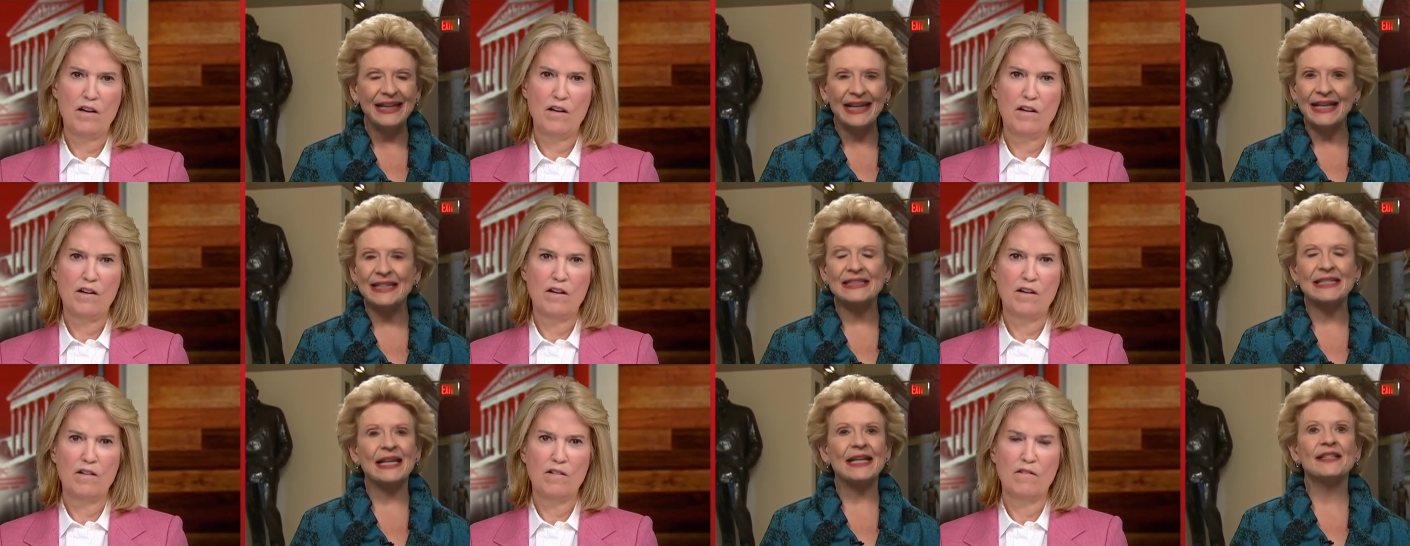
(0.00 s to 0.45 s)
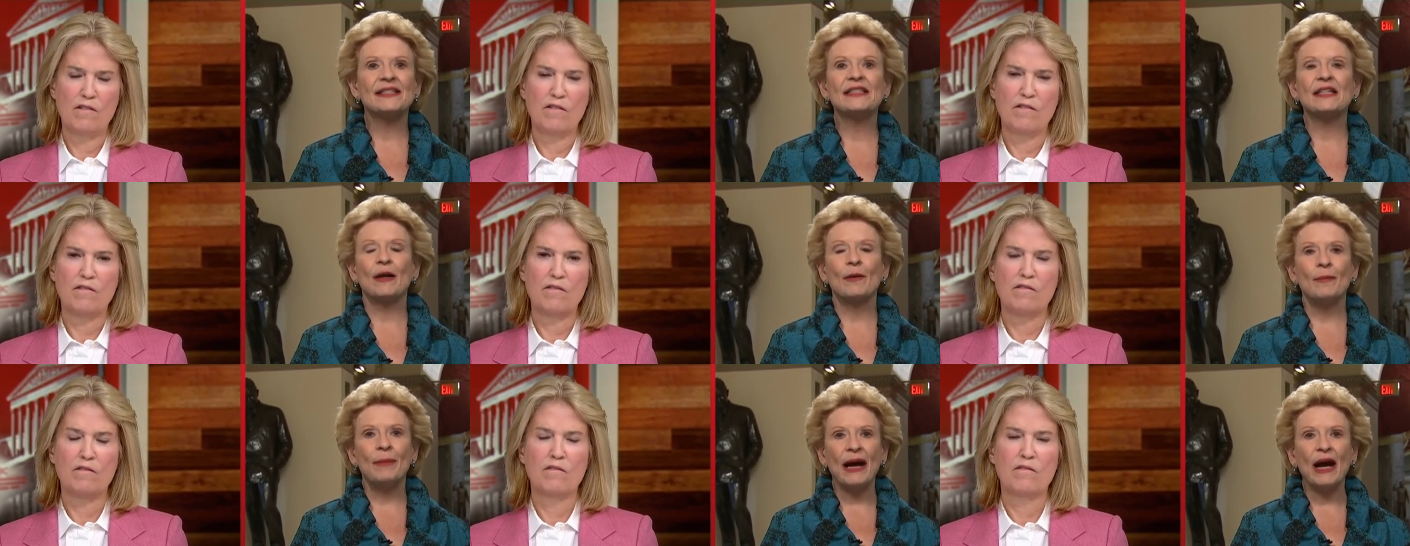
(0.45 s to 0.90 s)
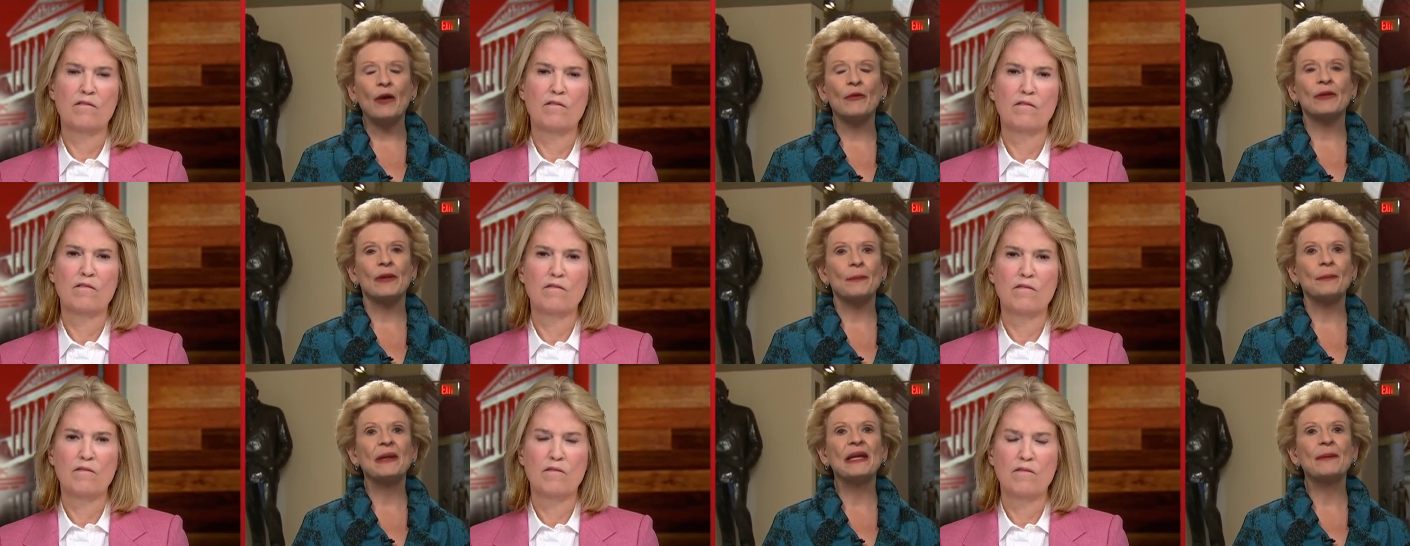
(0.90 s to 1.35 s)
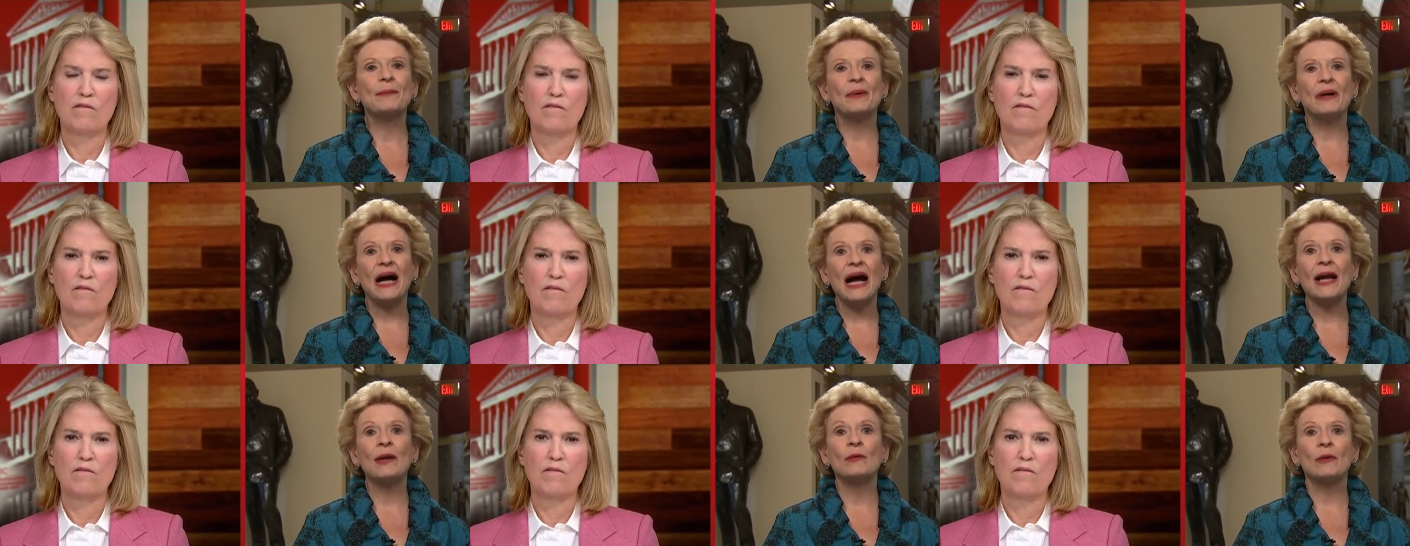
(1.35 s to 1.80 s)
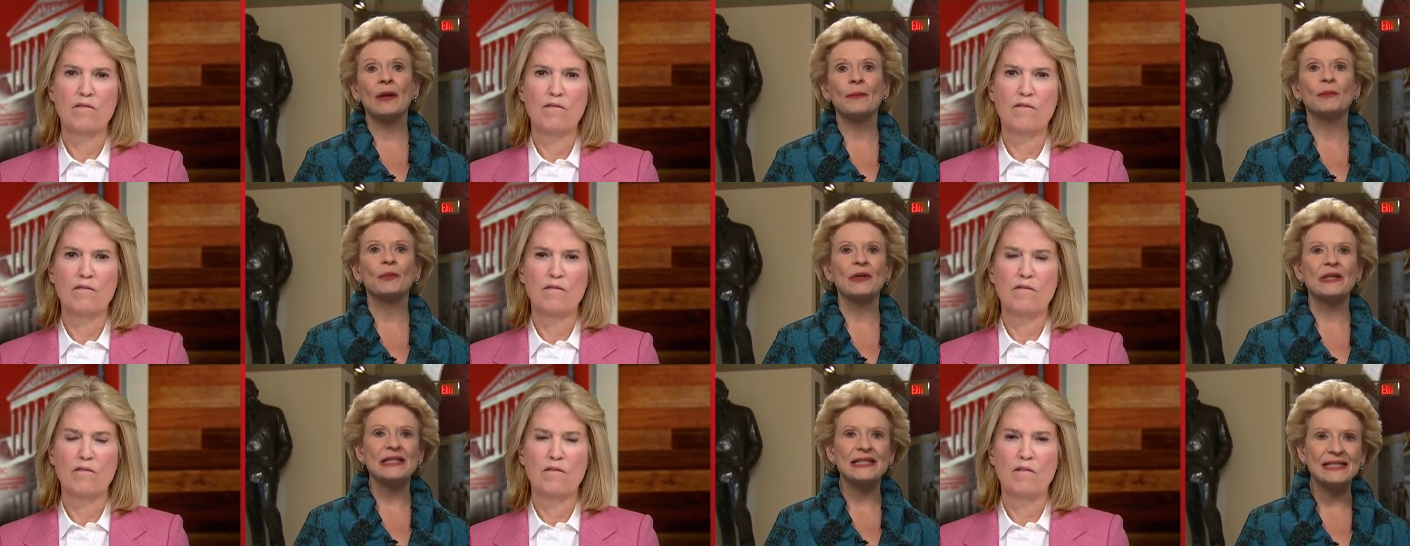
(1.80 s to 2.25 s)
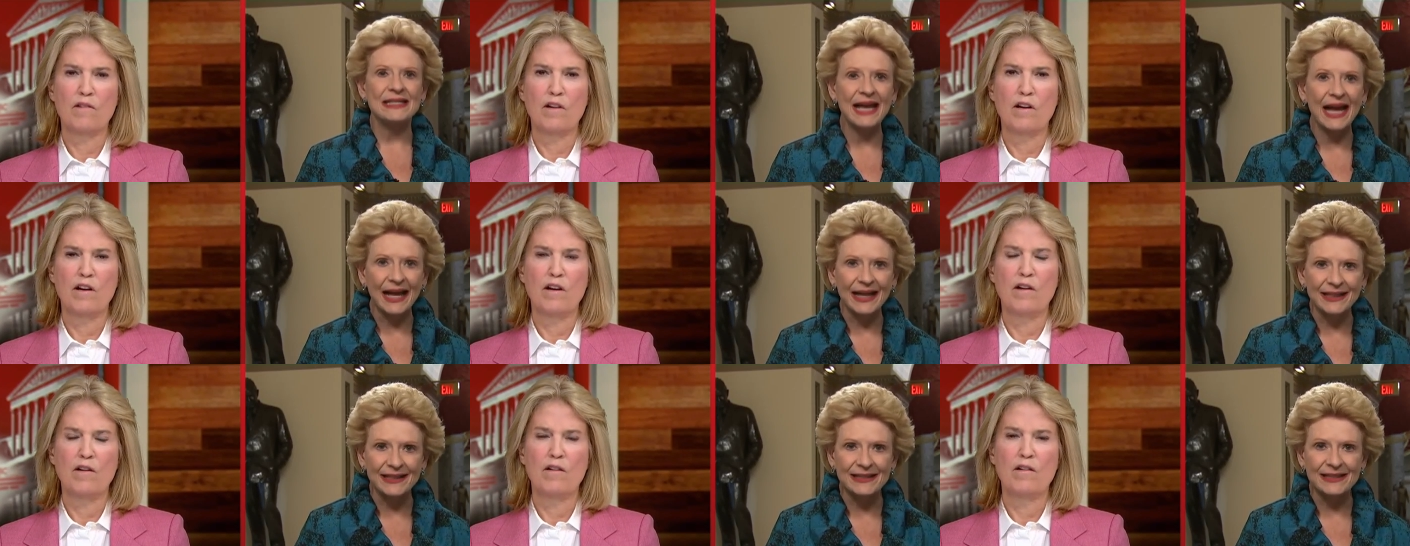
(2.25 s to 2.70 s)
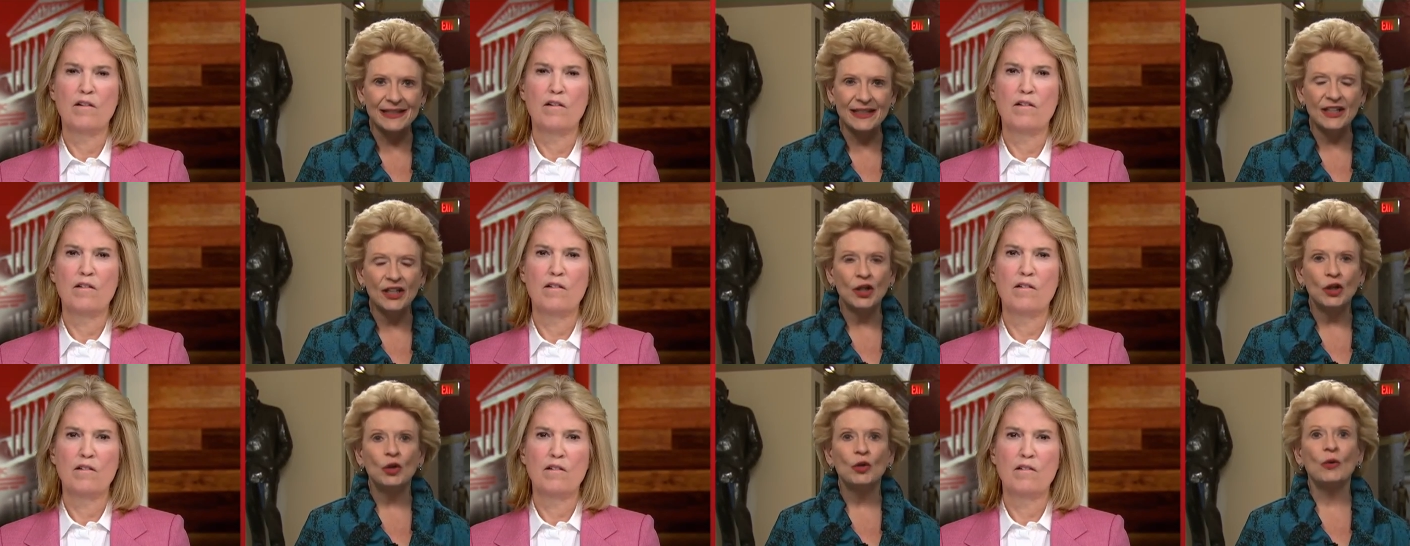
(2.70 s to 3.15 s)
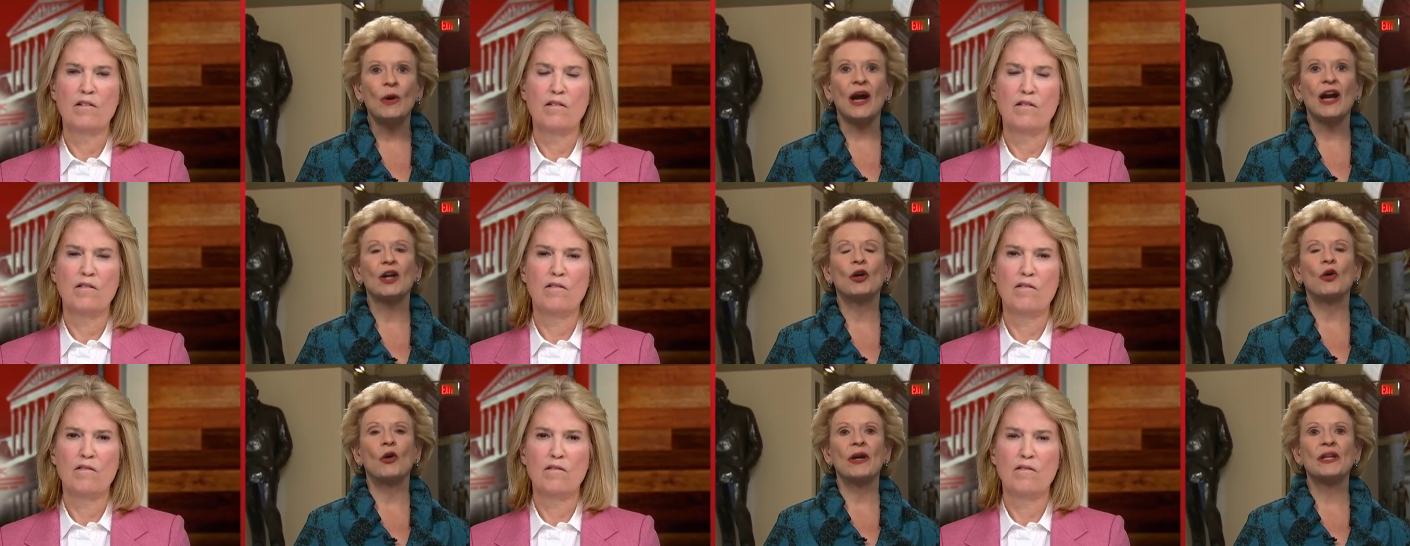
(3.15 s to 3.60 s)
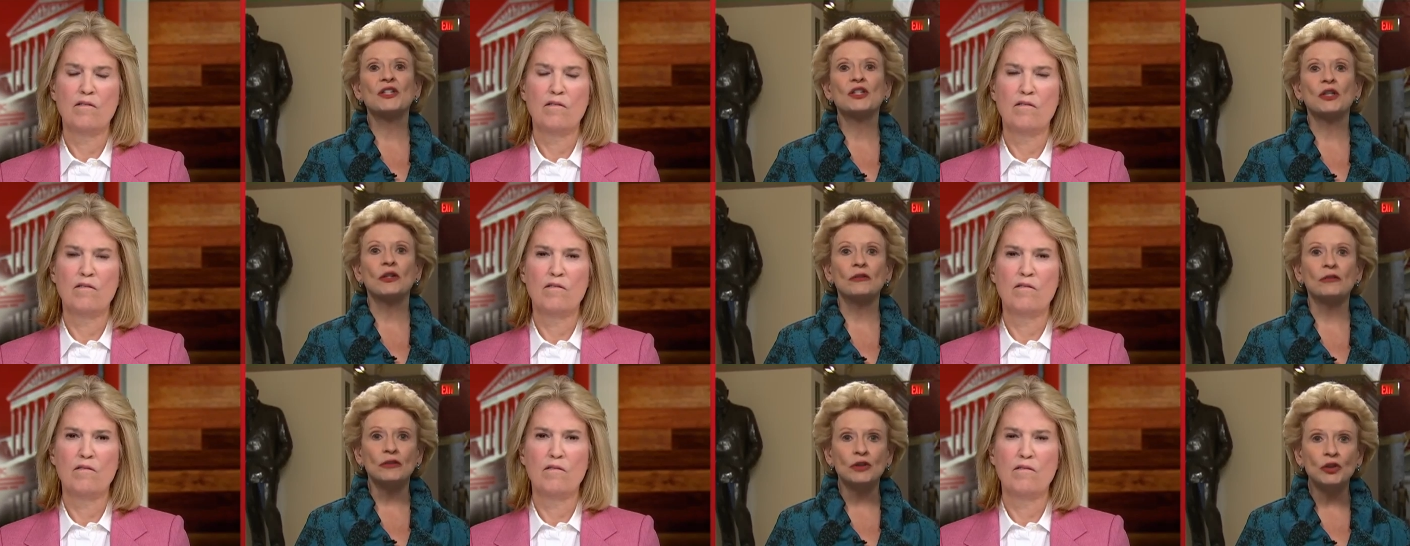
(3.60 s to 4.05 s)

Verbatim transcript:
Speaker 1: It's, it's about the people I represent who are going to